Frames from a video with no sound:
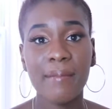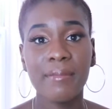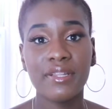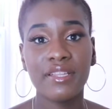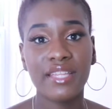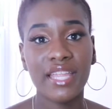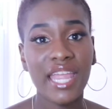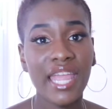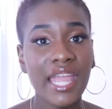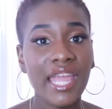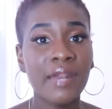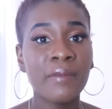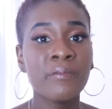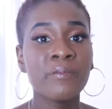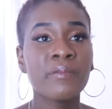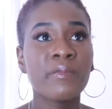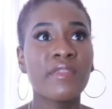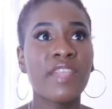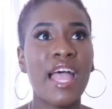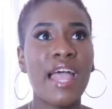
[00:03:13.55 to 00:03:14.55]
But then
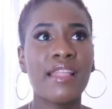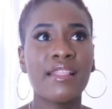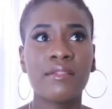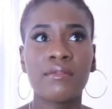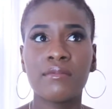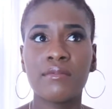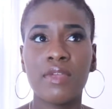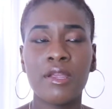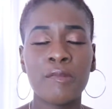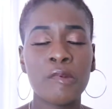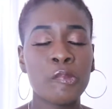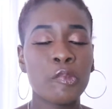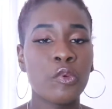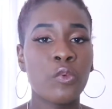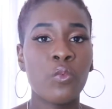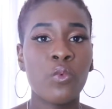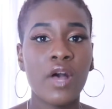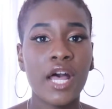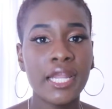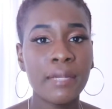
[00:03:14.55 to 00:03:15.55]
I remember
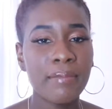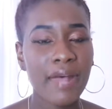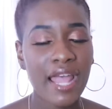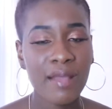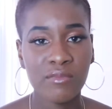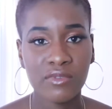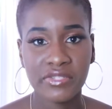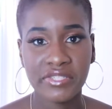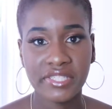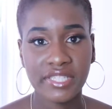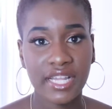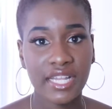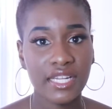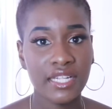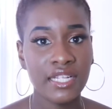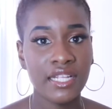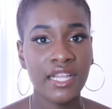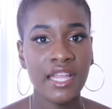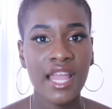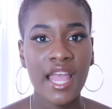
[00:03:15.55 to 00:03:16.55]
one Bible
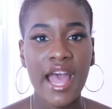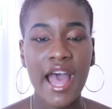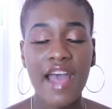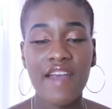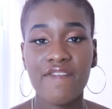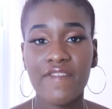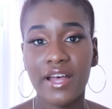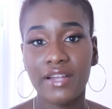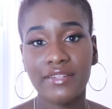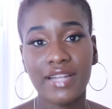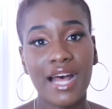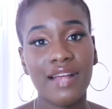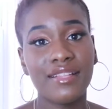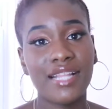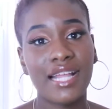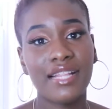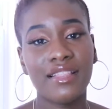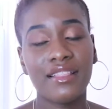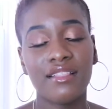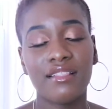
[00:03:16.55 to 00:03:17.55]
study, I found out
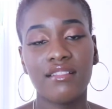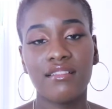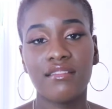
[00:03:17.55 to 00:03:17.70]
that